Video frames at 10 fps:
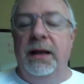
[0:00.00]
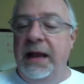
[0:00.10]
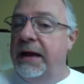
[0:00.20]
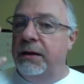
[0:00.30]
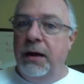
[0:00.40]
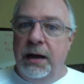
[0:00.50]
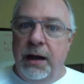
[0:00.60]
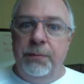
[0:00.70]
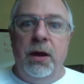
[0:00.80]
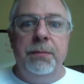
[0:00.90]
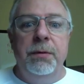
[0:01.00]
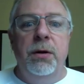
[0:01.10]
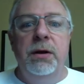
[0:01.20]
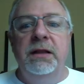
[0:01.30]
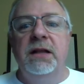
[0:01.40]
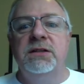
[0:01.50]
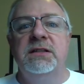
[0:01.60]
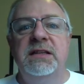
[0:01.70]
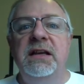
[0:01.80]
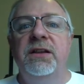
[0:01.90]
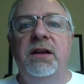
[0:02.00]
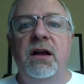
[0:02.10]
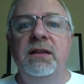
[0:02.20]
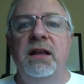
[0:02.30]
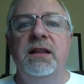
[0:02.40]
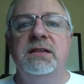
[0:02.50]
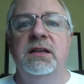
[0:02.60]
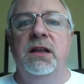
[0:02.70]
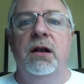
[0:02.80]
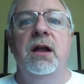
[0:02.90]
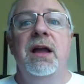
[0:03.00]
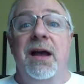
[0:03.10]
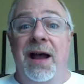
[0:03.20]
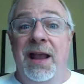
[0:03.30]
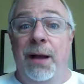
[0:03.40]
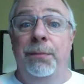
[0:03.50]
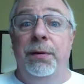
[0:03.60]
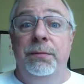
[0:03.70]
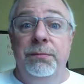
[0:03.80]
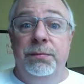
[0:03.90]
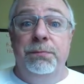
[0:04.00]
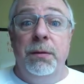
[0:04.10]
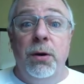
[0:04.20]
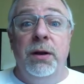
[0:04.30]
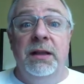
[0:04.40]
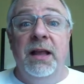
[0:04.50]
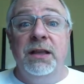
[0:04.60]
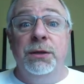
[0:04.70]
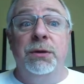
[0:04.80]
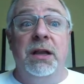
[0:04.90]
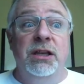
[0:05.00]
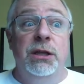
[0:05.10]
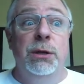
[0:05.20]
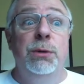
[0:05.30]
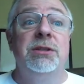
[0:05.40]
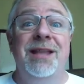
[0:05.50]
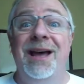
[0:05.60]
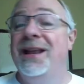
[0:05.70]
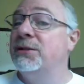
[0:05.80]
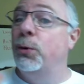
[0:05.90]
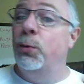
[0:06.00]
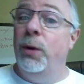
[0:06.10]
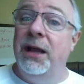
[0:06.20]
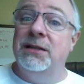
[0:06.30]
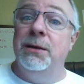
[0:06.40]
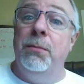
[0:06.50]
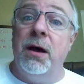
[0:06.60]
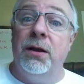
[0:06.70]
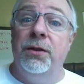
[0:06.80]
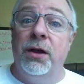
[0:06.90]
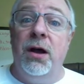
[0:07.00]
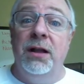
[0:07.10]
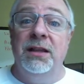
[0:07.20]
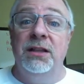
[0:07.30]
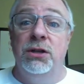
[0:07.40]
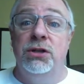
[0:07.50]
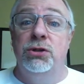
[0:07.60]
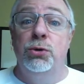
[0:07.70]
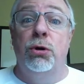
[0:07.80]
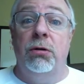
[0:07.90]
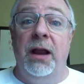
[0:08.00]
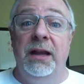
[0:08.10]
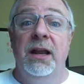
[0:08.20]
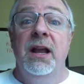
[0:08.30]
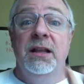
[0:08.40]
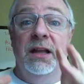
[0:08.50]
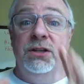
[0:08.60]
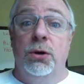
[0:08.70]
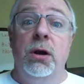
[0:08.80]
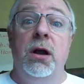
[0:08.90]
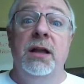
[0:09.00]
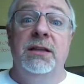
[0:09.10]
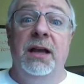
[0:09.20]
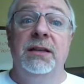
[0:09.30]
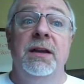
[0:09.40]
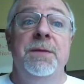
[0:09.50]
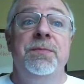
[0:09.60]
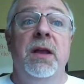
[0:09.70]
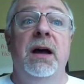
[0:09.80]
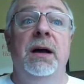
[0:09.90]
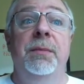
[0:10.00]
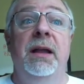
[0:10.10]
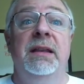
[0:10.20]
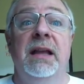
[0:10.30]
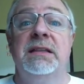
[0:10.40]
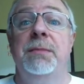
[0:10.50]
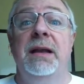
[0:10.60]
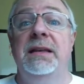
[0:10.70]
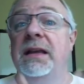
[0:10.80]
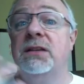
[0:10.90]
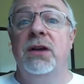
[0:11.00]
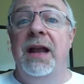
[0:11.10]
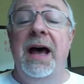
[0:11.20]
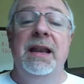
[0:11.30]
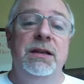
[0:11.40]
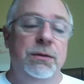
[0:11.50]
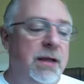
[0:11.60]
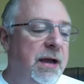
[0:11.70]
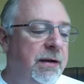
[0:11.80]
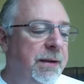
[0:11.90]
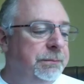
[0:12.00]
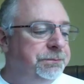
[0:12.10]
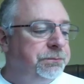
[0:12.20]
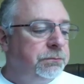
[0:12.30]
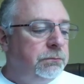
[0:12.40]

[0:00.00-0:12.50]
Again, I'm not promoting that you steal the content that's in there. I am promoting that you can use that as a way to model the content that you create, that's your content, and get some ideas on how to do that, right?